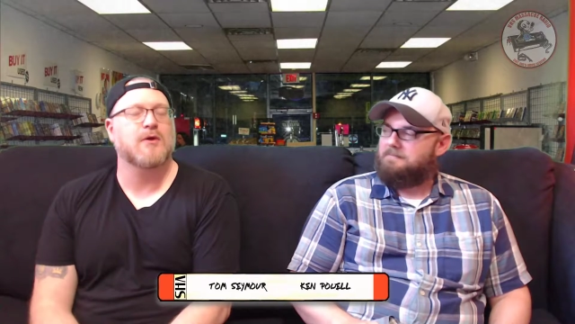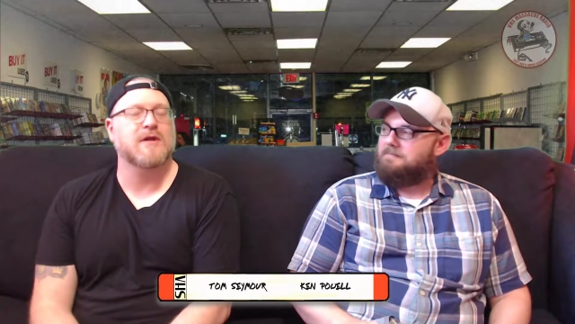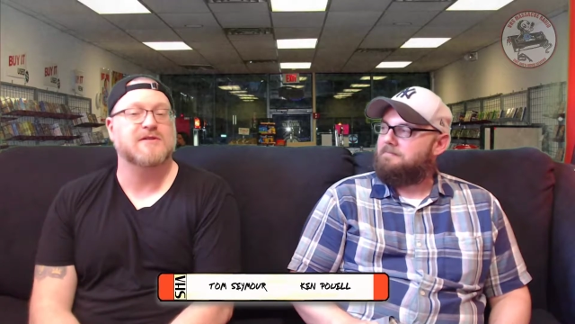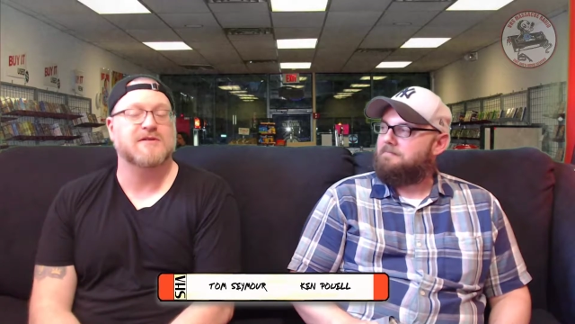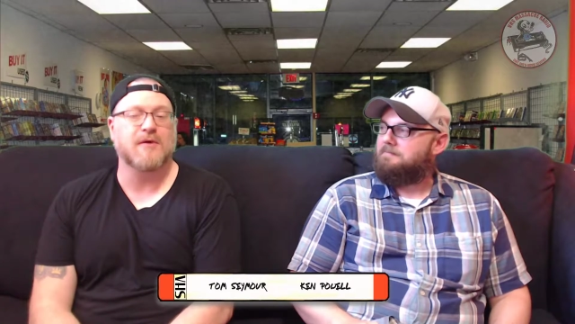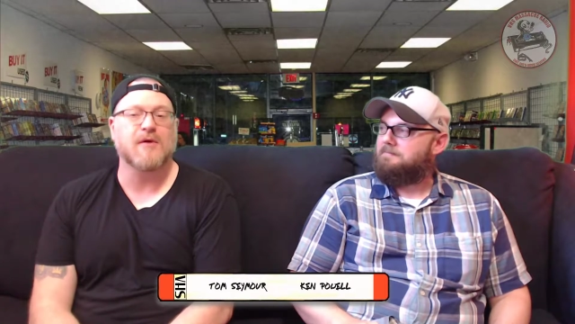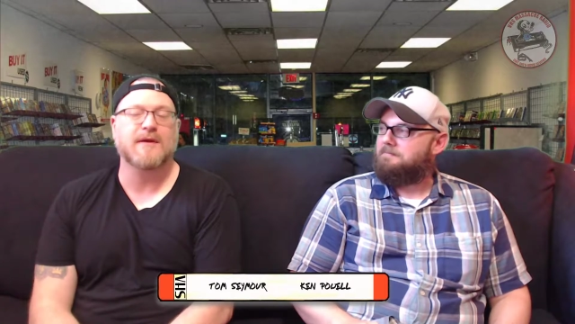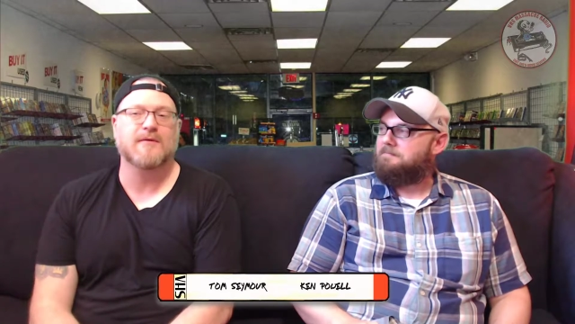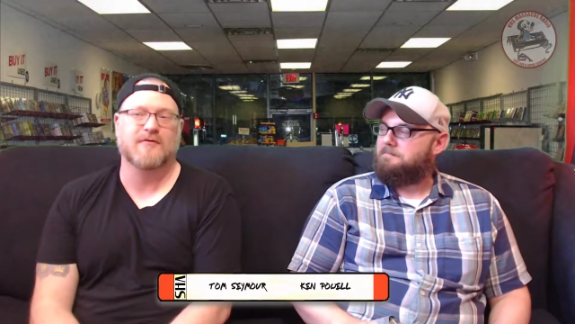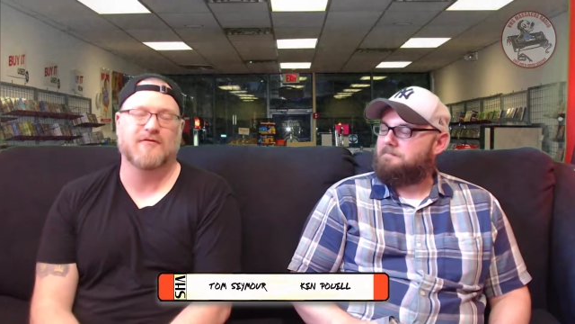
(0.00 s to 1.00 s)
Speaker 1: it's
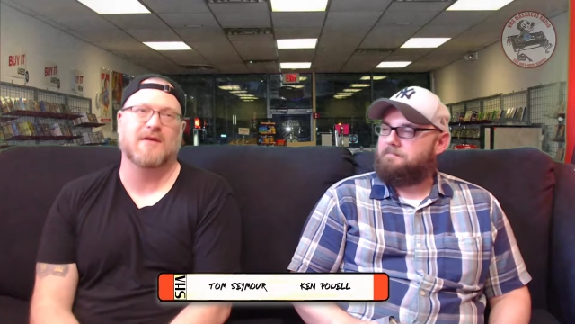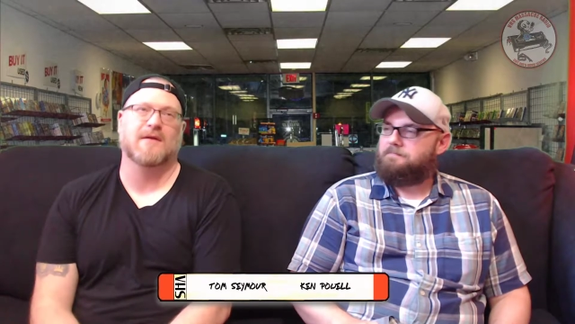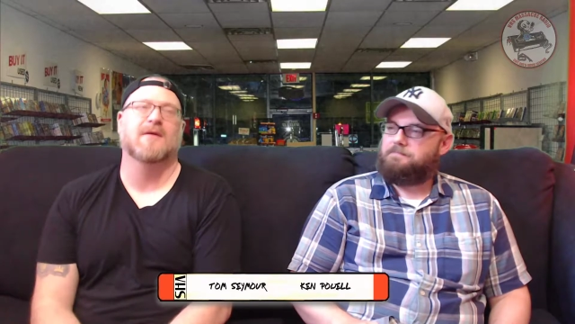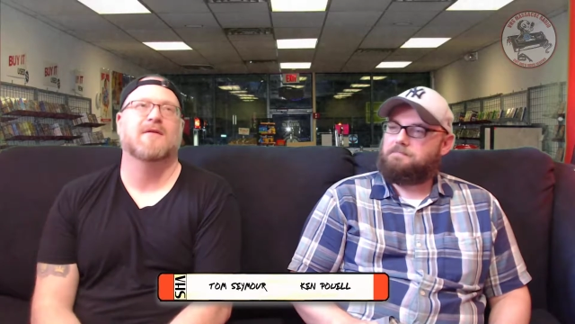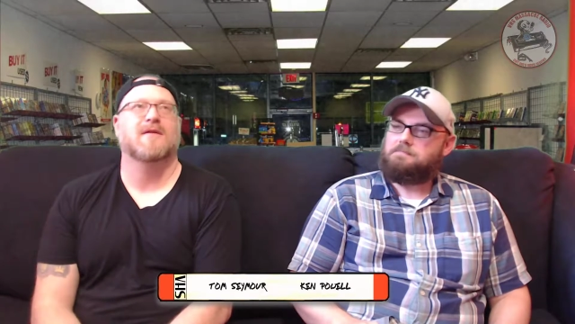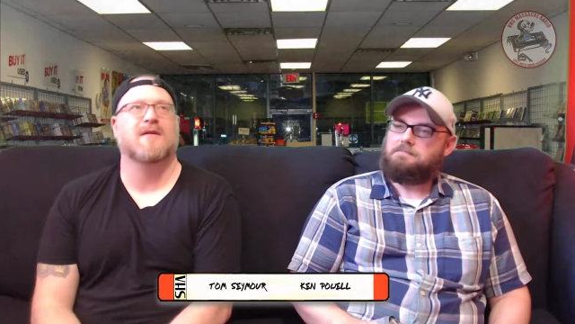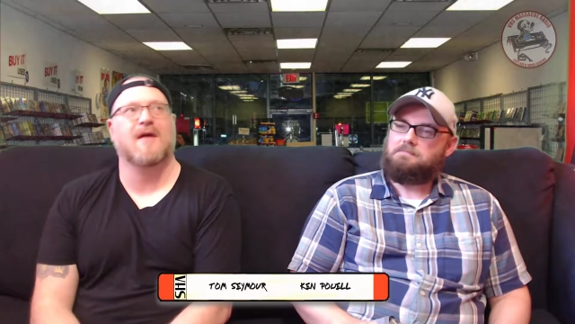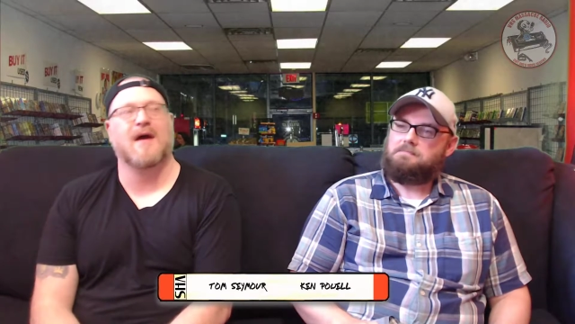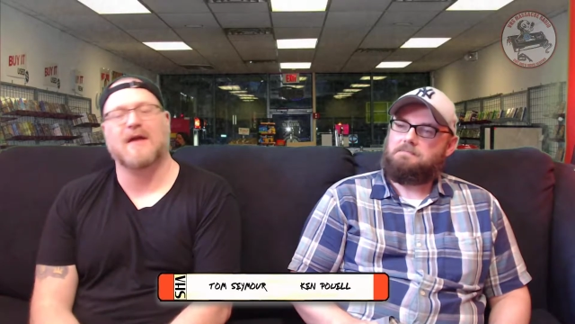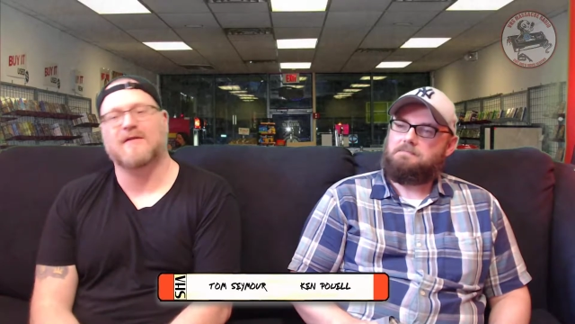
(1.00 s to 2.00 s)
slowly revealed
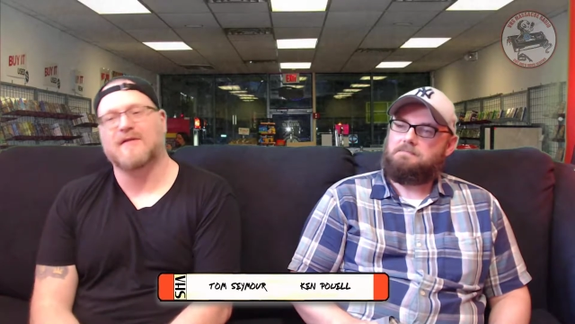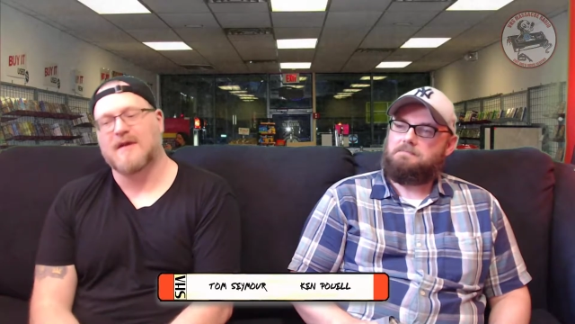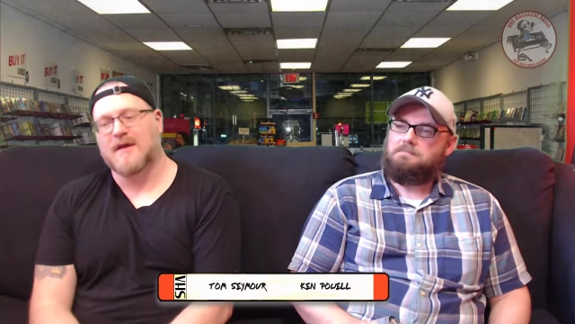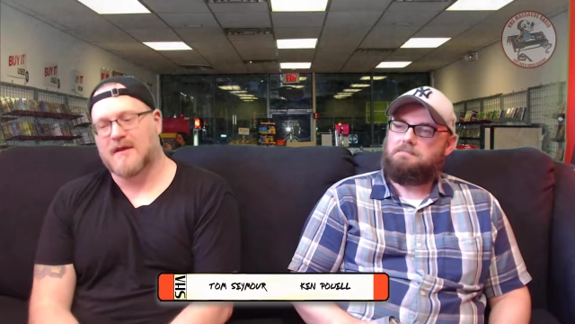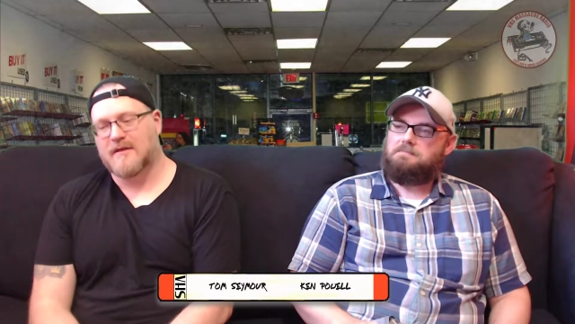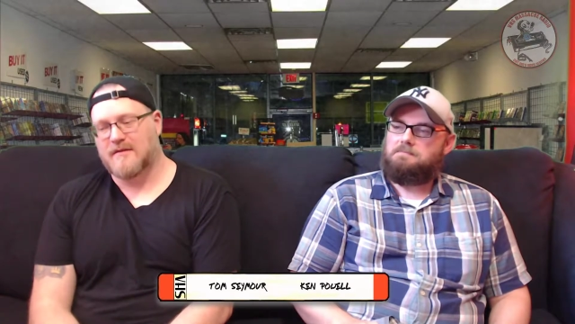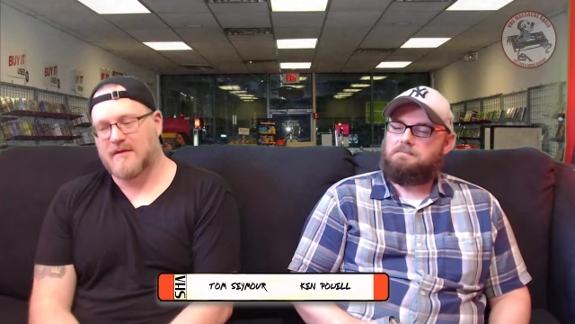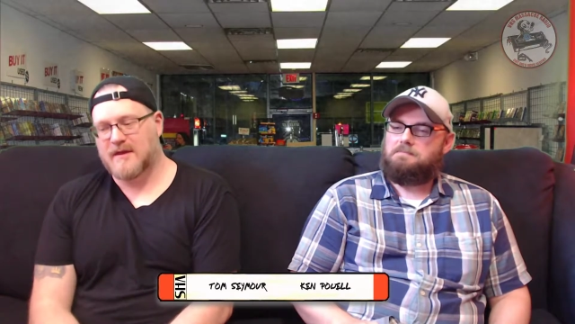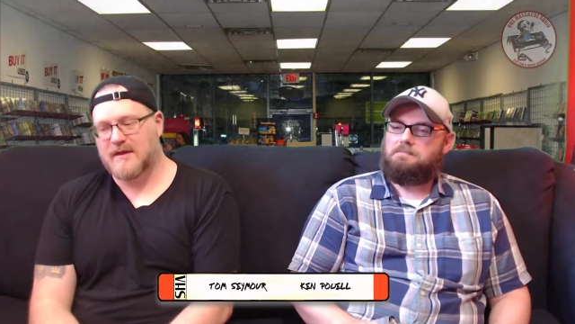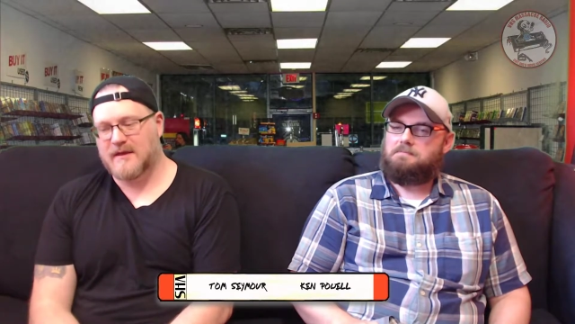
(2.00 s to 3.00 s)
that
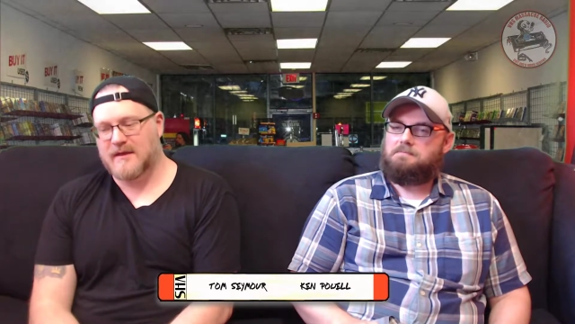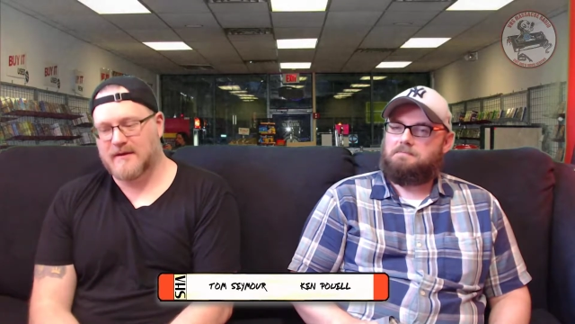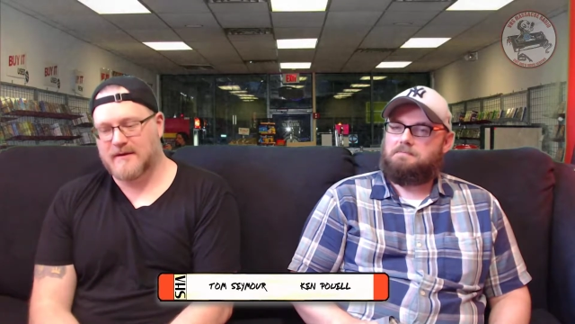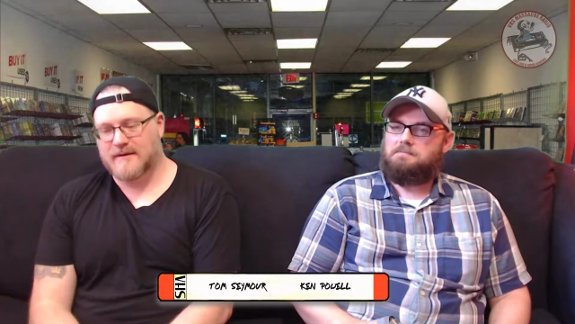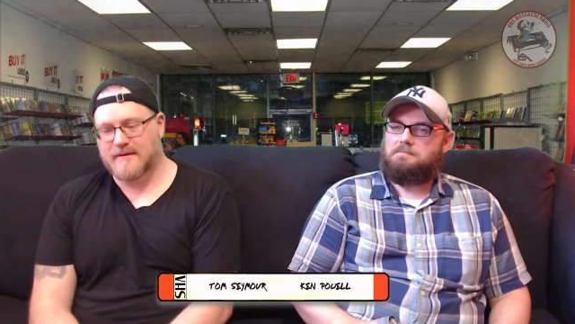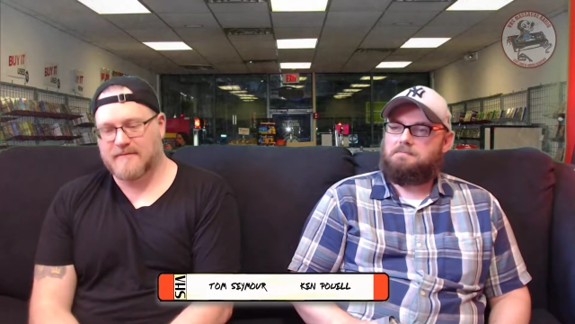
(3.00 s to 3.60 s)
the uh,